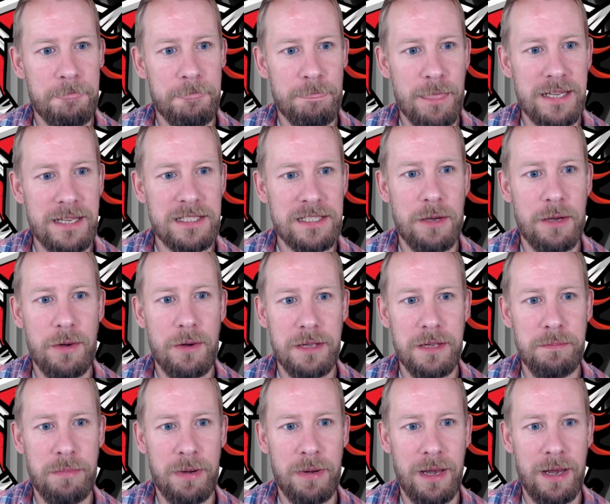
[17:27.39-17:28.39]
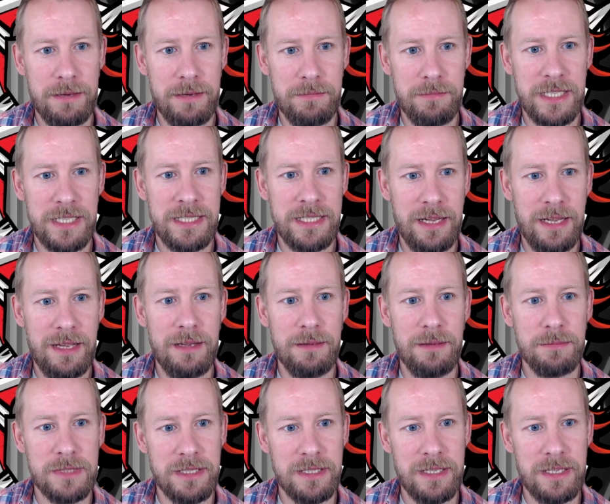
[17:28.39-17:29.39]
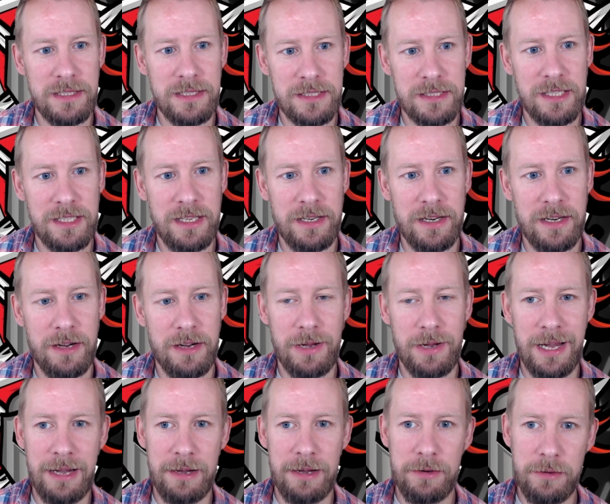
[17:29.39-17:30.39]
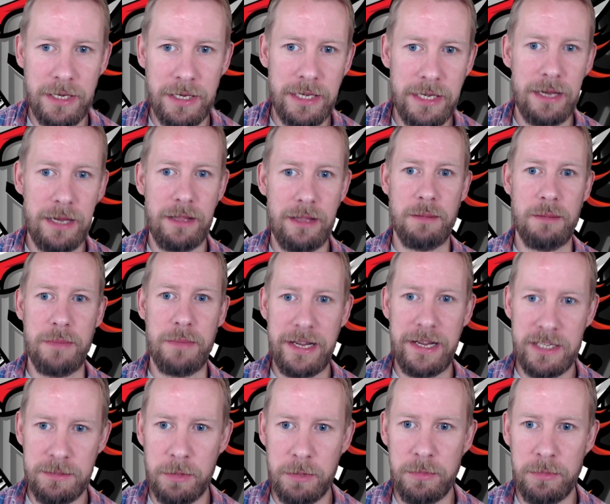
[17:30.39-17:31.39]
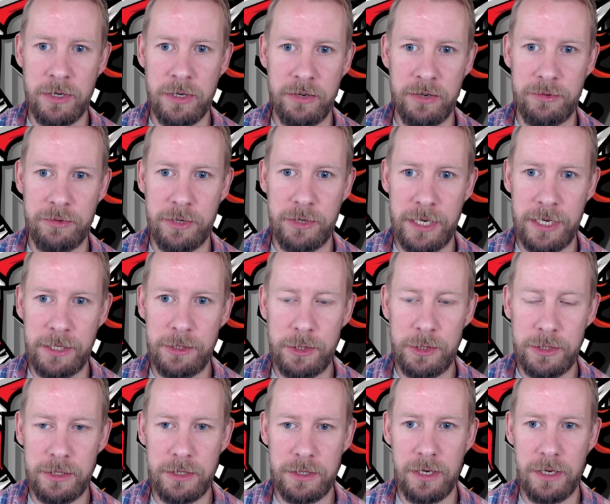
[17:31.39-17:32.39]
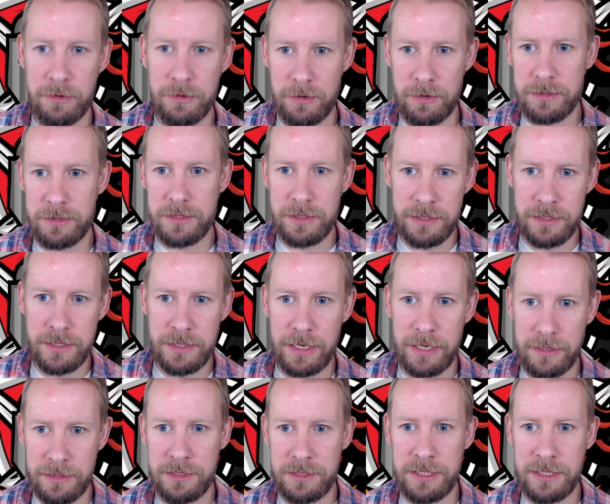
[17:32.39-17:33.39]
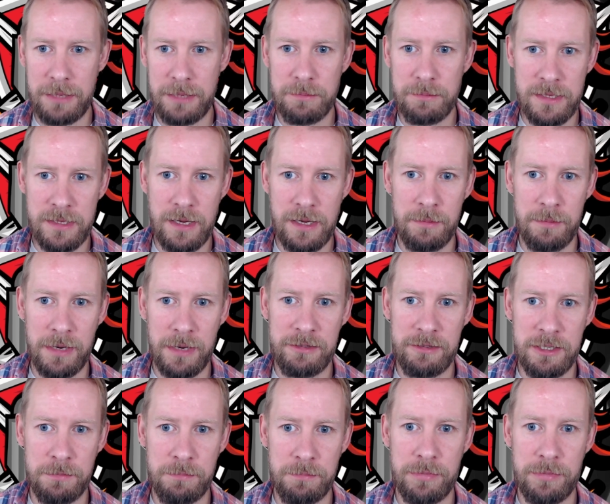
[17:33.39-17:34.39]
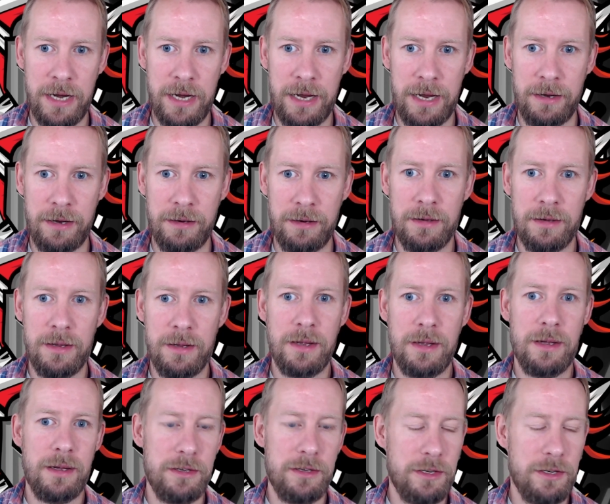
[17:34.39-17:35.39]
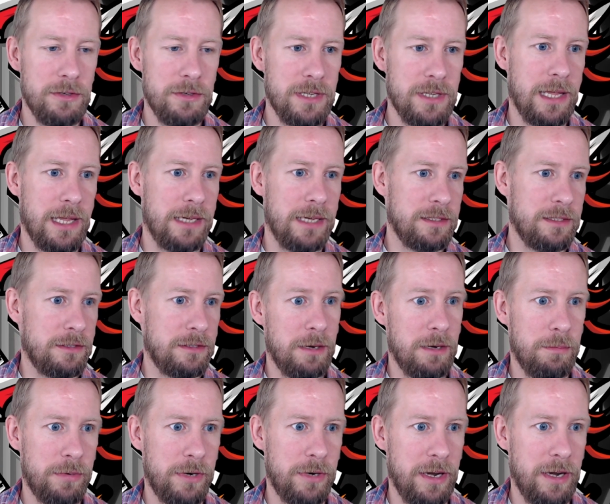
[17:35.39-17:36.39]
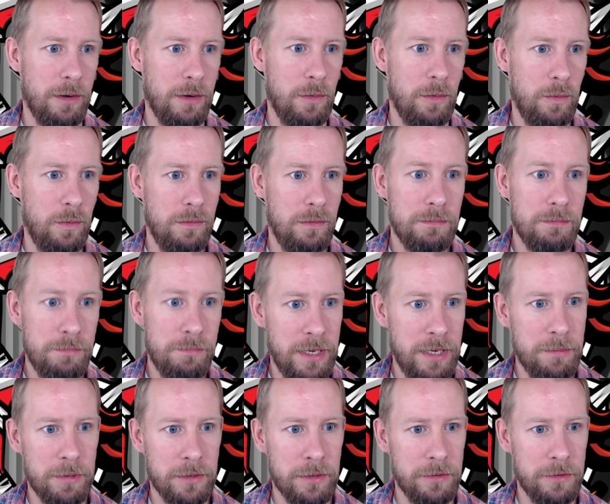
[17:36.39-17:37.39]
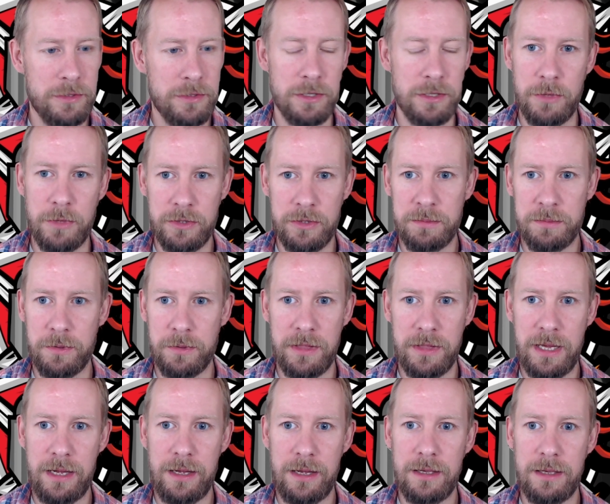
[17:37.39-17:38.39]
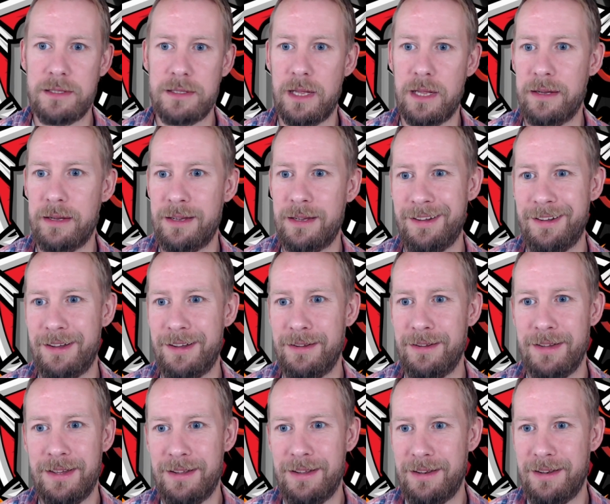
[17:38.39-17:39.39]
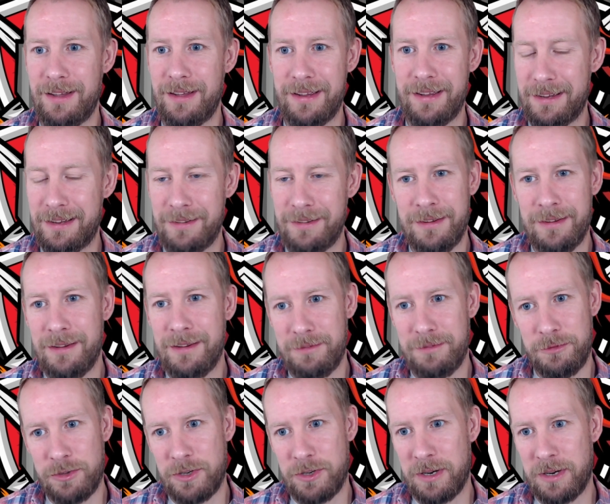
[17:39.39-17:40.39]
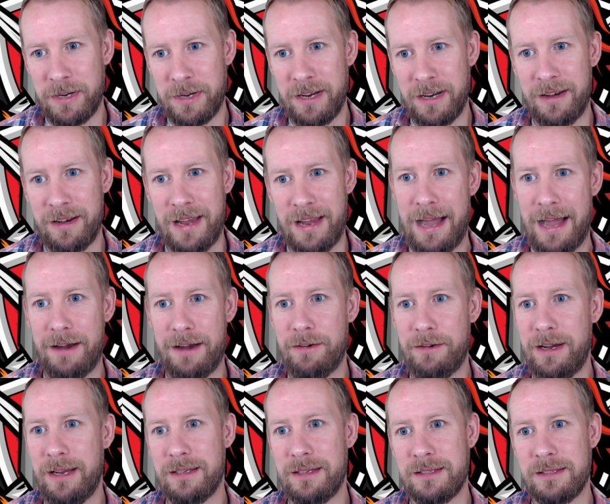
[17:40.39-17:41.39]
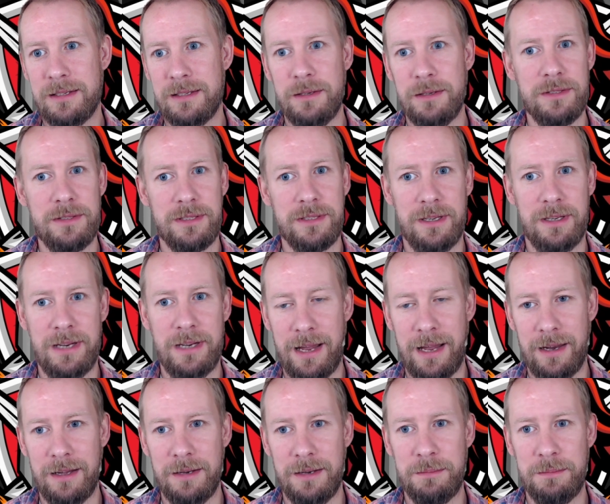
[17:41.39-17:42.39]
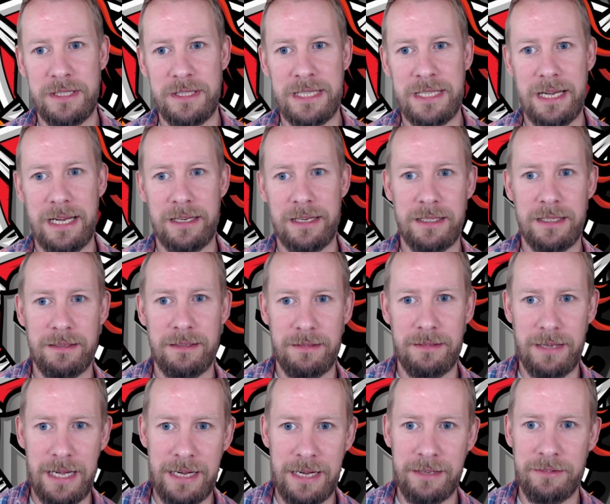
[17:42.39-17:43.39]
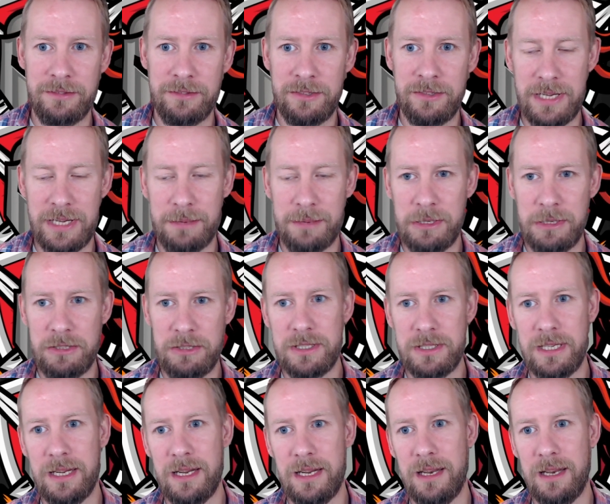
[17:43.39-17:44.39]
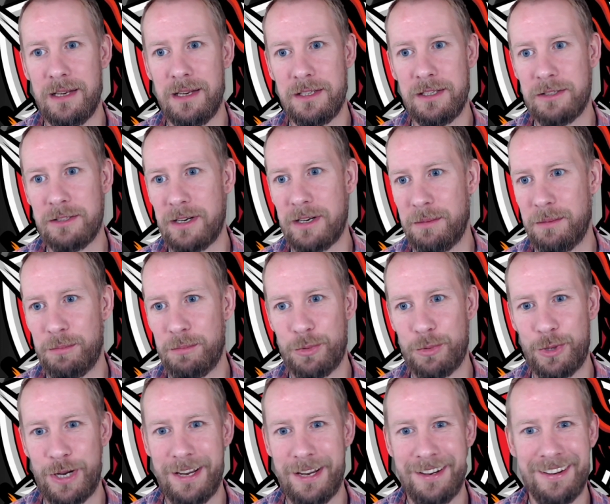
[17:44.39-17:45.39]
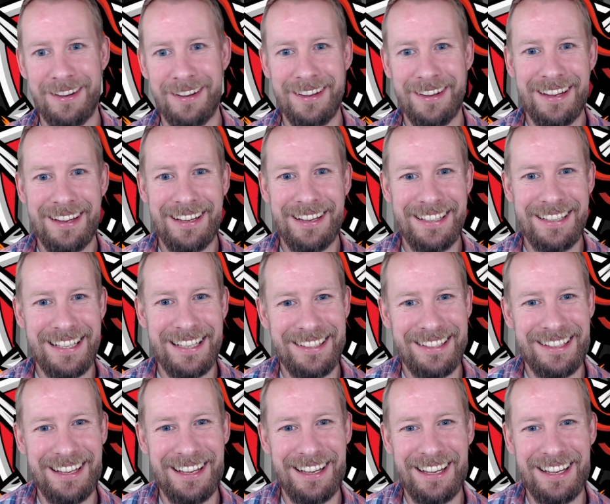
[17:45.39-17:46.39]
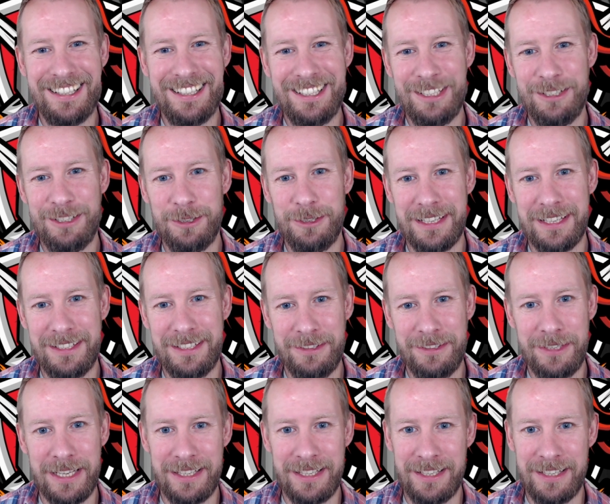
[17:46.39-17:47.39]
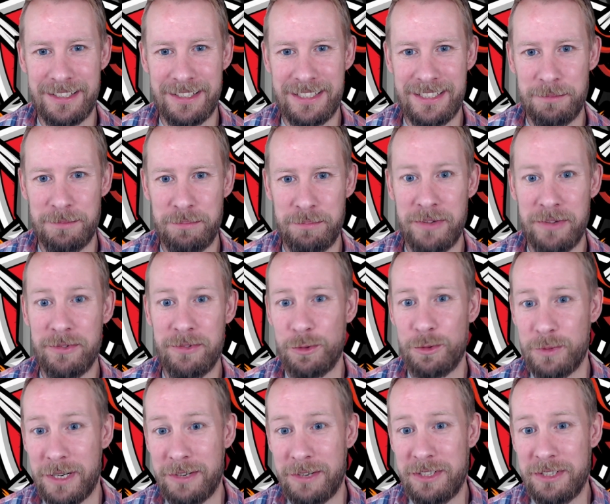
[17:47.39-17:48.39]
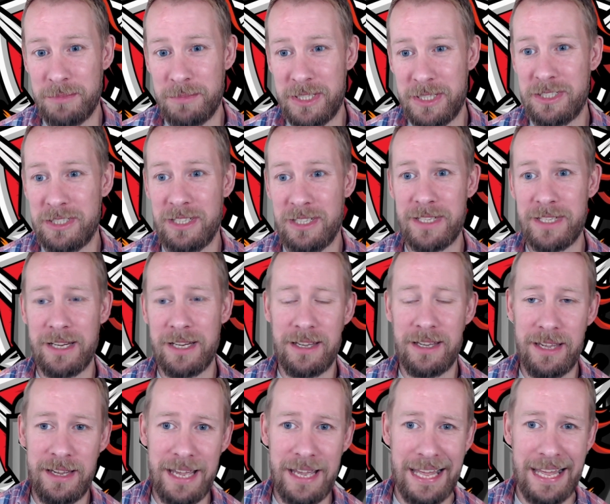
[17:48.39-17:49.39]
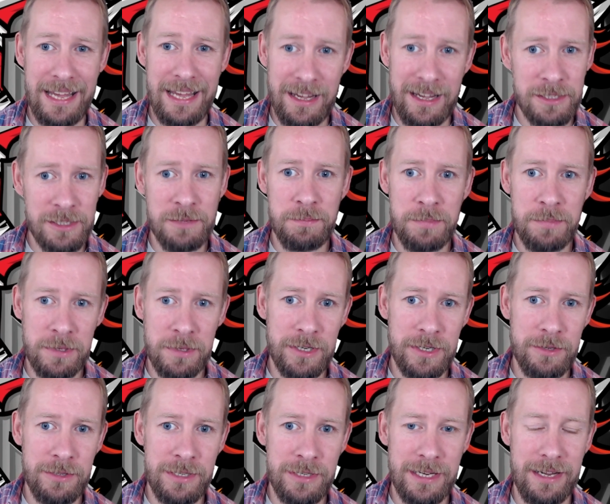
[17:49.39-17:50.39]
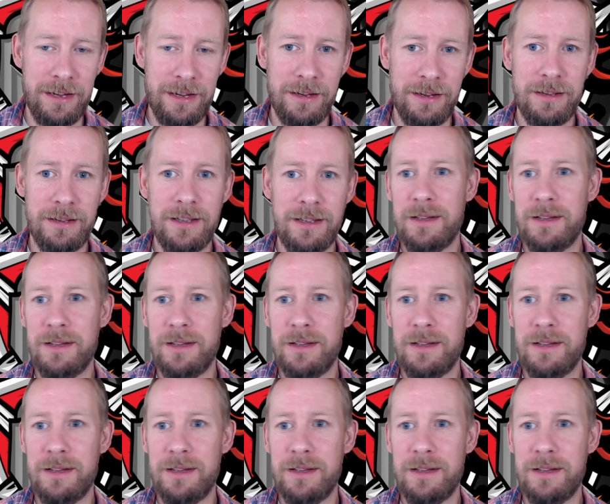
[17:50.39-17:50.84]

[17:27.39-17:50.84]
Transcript: That's how I plan my teams, and it's, you know, how do I get the maximum coverage across the 6 champs that I'm allowed to bring, and usually that's trying to bring people who do multiple things, like trying to bring an Arix, who's an ally protector and damage dealer, trying to bring, yeah, you get the idea, Bivald, where he's mischief tanking and provoking,